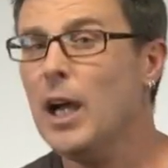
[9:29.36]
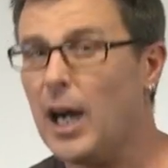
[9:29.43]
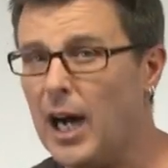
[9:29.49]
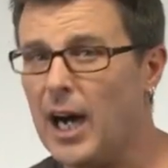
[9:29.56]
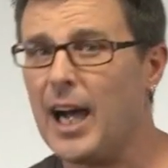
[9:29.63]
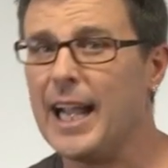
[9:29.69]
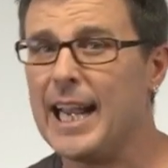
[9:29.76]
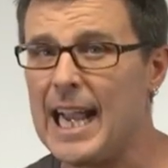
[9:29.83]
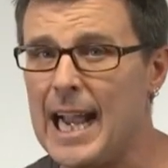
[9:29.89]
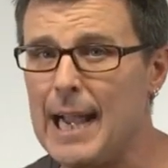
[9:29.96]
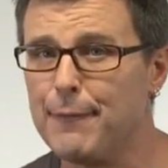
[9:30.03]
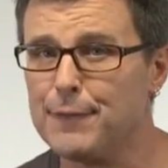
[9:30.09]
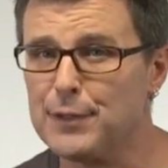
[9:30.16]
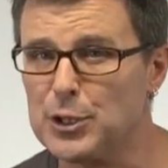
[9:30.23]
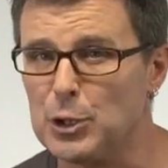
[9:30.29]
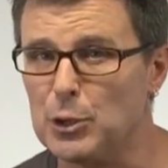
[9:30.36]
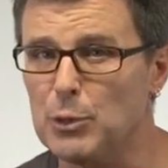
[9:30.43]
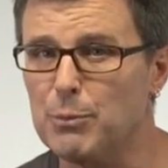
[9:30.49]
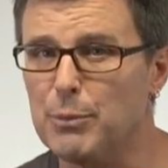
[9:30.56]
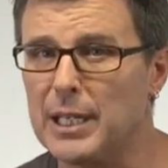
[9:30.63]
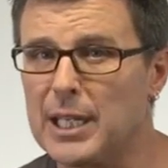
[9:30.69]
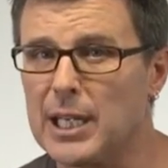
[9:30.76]
I have to
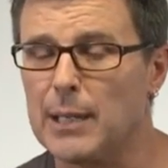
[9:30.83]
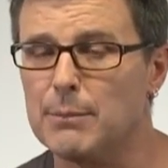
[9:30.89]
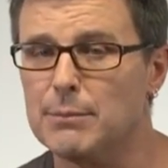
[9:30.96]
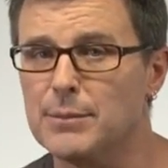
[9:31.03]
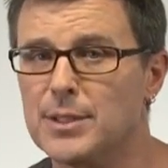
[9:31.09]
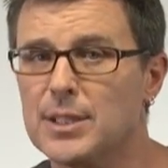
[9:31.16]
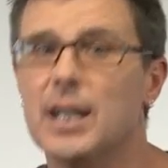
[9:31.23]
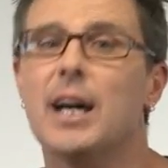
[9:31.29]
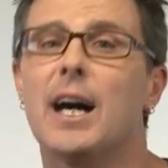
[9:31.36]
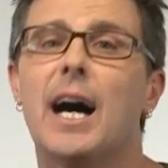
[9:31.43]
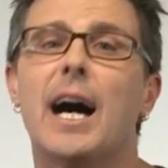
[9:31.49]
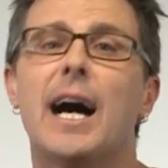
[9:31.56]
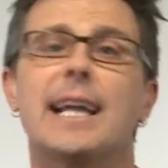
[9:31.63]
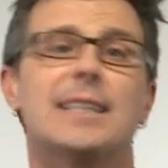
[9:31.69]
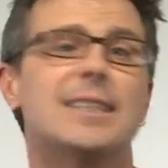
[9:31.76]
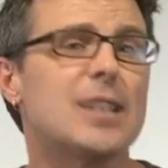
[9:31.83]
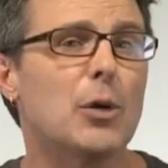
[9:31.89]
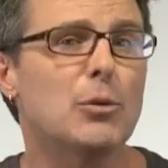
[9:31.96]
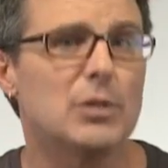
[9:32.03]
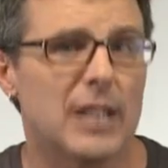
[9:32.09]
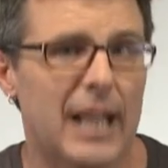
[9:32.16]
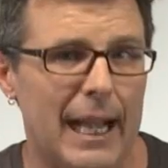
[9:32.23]
becomes I
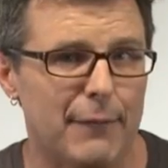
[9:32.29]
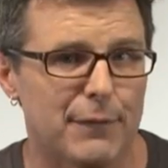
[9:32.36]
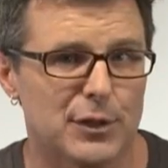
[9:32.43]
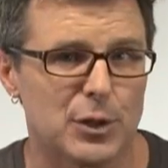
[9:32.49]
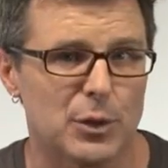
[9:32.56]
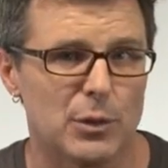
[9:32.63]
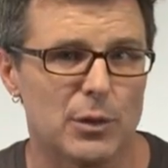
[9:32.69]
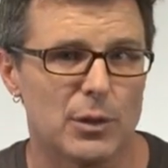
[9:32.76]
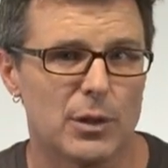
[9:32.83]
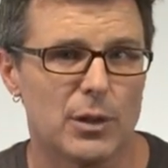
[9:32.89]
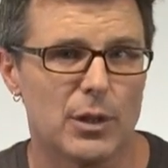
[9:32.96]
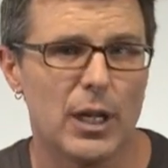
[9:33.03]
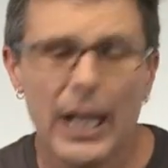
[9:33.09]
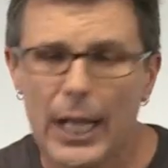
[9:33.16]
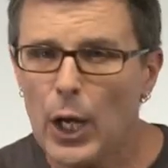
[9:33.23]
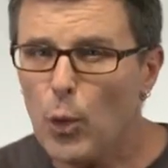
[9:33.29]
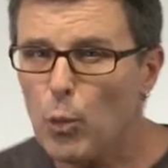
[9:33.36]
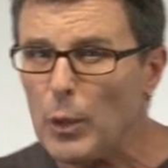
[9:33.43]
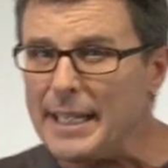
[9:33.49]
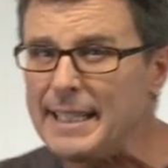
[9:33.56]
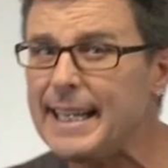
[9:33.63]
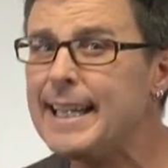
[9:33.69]
don't have to.
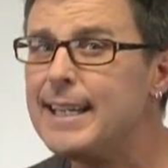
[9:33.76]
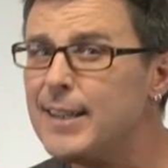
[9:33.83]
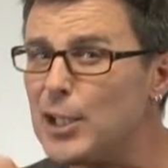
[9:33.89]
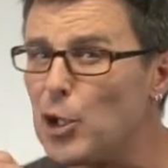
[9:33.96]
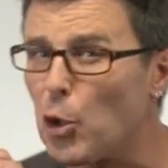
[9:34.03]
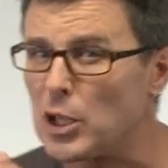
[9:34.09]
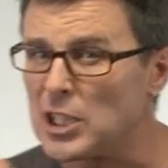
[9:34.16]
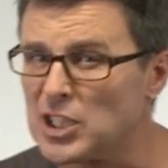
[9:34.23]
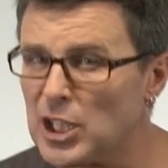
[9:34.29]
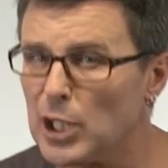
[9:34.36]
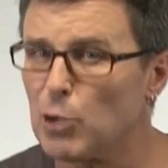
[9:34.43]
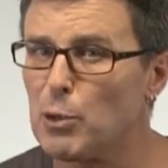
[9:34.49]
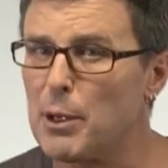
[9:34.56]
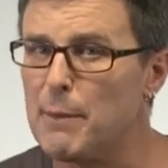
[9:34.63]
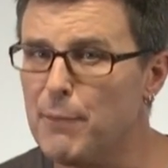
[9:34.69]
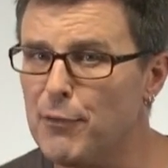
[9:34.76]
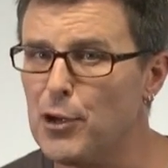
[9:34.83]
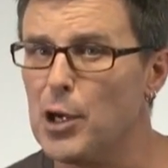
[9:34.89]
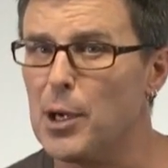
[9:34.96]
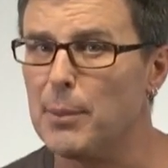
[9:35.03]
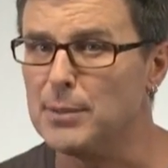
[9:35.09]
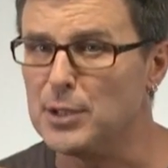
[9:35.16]
We need the auxiliary
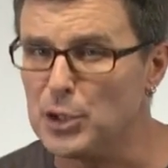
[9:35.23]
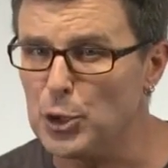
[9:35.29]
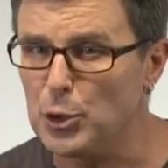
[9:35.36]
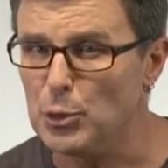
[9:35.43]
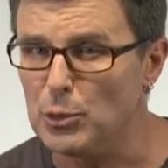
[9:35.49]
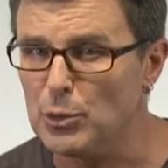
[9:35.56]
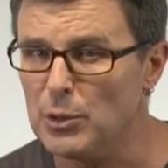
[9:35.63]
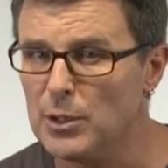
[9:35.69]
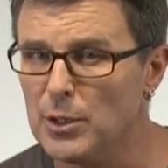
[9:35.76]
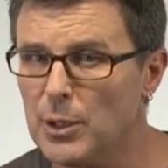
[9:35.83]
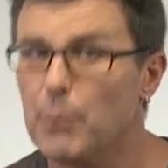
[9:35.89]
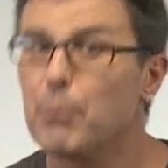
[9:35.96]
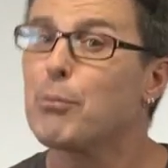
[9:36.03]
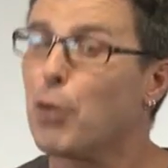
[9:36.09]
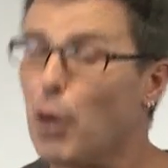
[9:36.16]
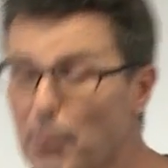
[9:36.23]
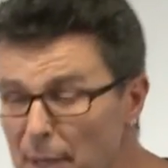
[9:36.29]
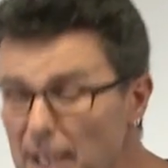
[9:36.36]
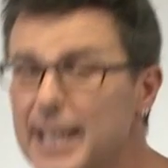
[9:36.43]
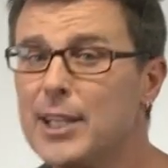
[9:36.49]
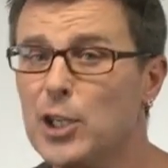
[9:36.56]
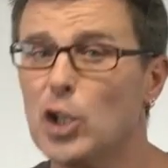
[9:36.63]
verb do,
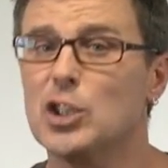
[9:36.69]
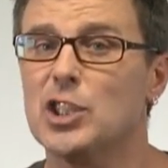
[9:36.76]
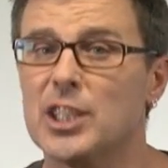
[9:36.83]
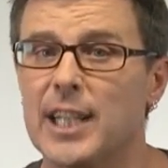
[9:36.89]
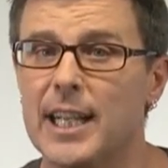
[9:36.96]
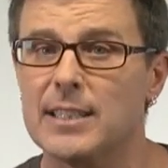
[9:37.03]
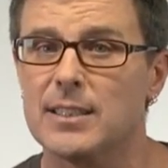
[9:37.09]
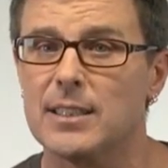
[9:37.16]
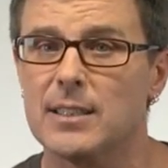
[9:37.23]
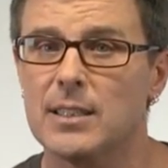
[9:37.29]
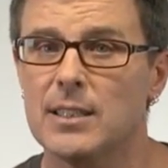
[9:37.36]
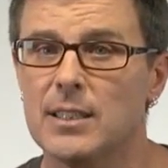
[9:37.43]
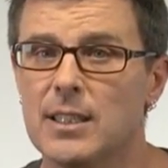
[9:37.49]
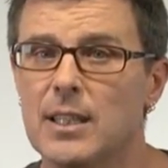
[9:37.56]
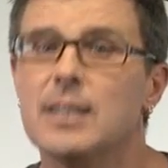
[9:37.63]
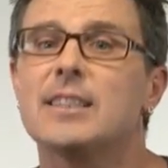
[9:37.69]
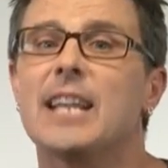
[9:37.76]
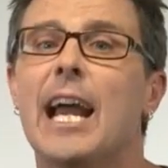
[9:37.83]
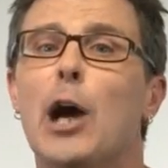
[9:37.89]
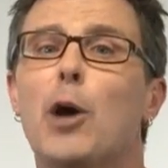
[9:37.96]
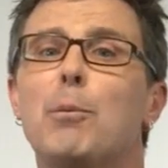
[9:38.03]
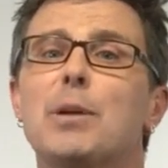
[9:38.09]
properly conjugated, to
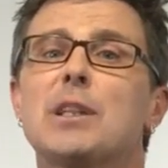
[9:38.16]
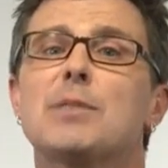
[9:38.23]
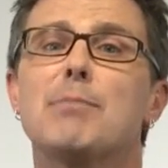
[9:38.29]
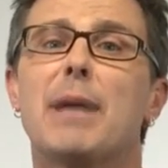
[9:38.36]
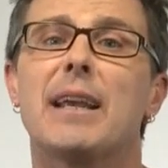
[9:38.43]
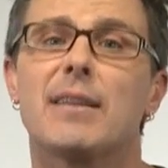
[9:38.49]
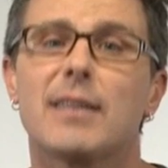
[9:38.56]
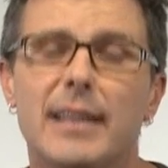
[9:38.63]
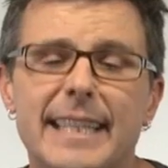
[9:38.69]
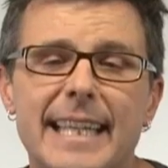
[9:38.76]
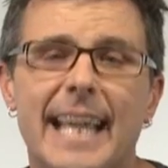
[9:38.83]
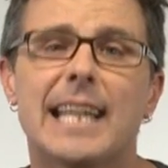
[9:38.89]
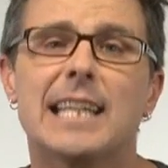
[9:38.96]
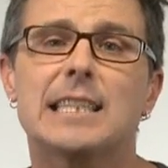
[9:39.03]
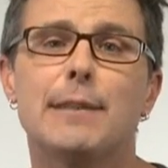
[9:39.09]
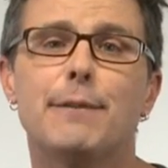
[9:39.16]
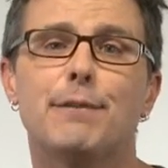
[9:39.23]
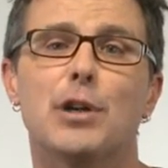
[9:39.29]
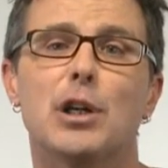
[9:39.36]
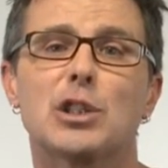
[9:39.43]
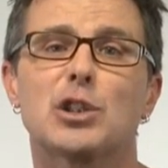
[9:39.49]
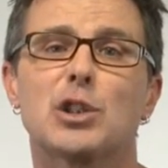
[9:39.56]
help us make the negative
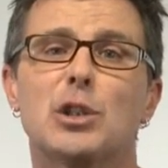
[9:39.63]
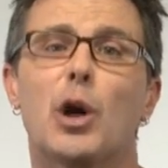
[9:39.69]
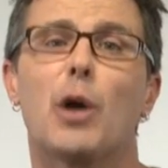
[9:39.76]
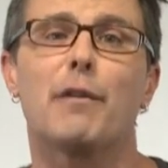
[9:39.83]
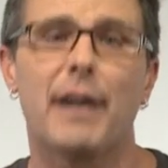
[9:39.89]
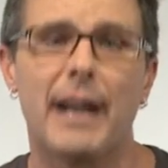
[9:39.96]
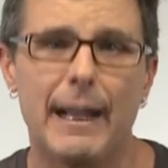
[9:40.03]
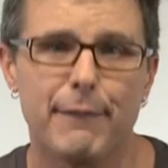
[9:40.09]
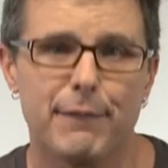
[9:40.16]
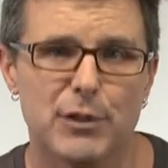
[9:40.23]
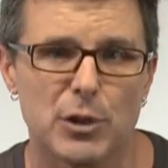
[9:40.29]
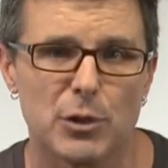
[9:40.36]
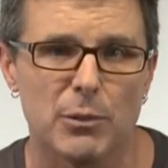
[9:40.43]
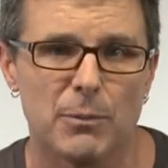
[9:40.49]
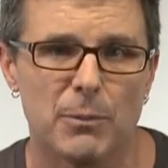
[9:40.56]
version of have to.